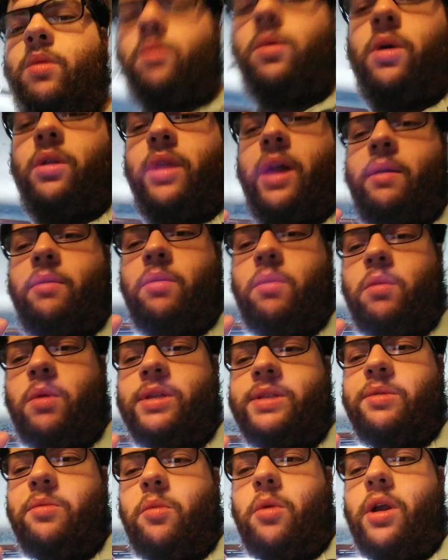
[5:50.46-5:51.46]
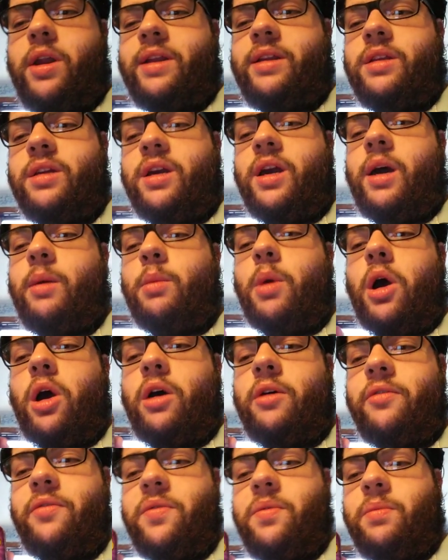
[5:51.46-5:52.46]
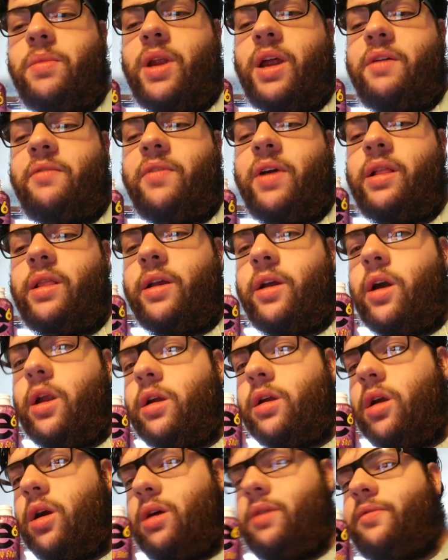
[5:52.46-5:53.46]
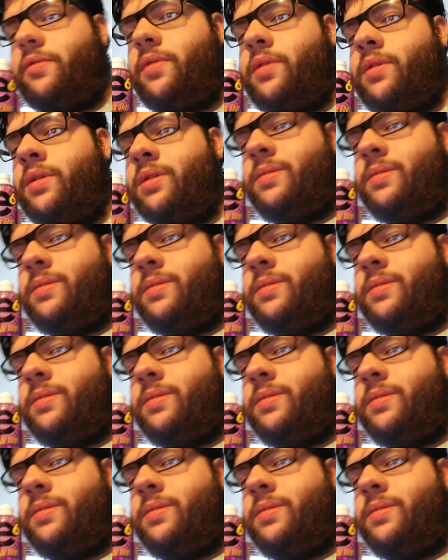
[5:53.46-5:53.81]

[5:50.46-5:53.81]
Well, that one wasn't wanting to come off, but I finally got it off.